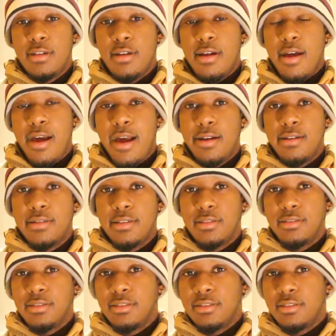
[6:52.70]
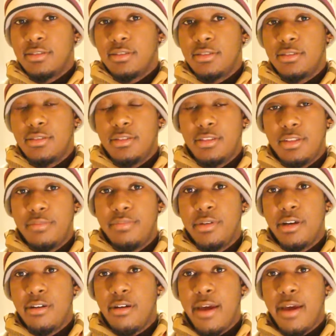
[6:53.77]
and it should be alright.